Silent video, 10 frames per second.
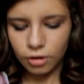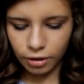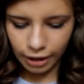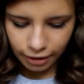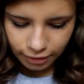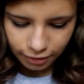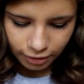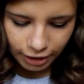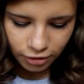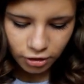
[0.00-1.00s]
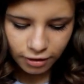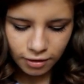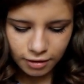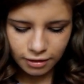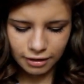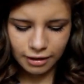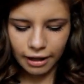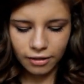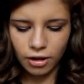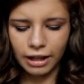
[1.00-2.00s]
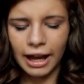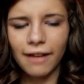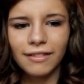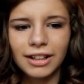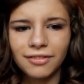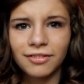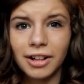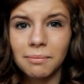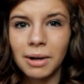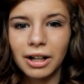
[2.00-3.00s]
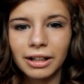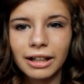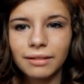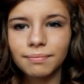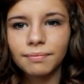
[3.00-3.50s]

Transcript: so yeah, so that's just, that's all I have in the front pocket.